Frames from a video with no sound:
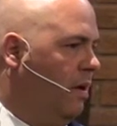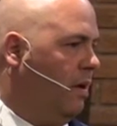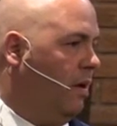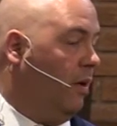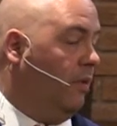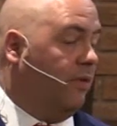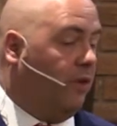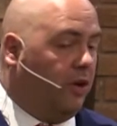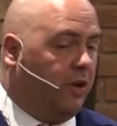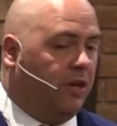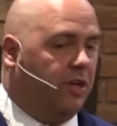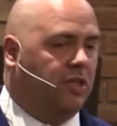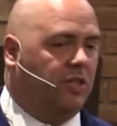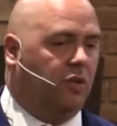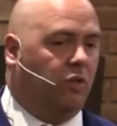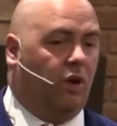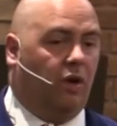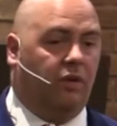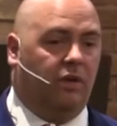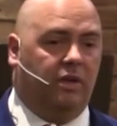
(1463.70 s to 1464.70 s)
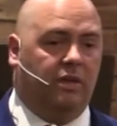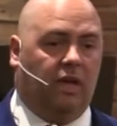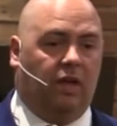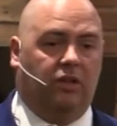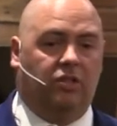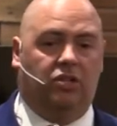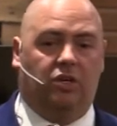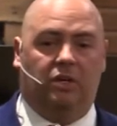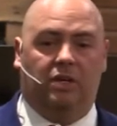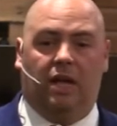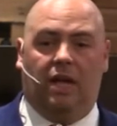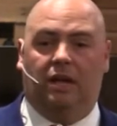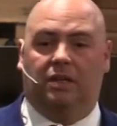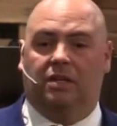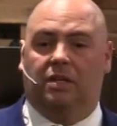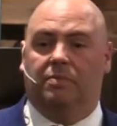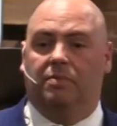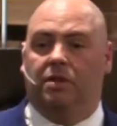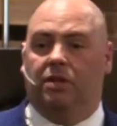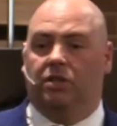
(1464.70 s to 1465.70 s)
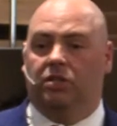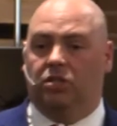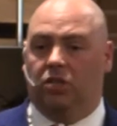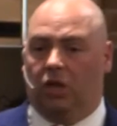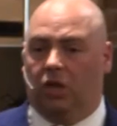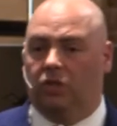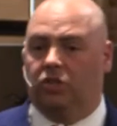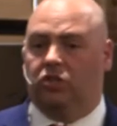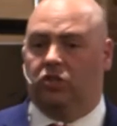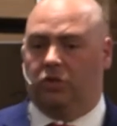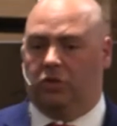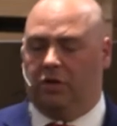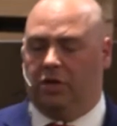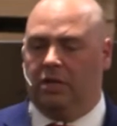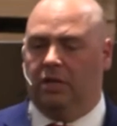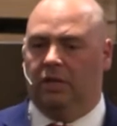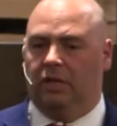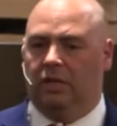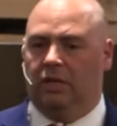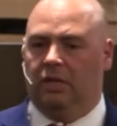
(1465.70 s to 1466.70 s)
A very easy one, thou shalt not commit adultery.